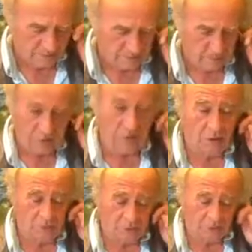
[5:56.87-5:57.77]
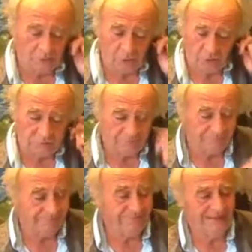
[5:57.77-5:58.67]
So to cut a long story short,
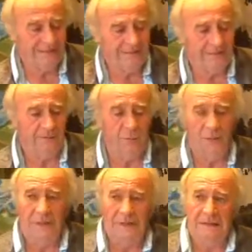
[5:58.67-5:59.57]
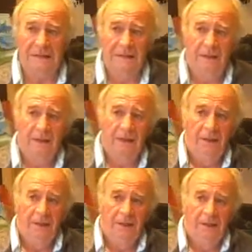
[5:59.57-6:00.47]
the phone rings.
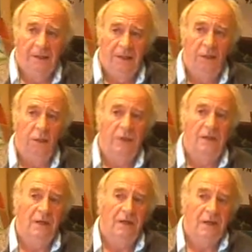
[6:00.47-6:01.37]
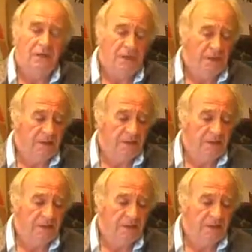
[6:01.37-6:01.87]
Oh no, I tell you, it was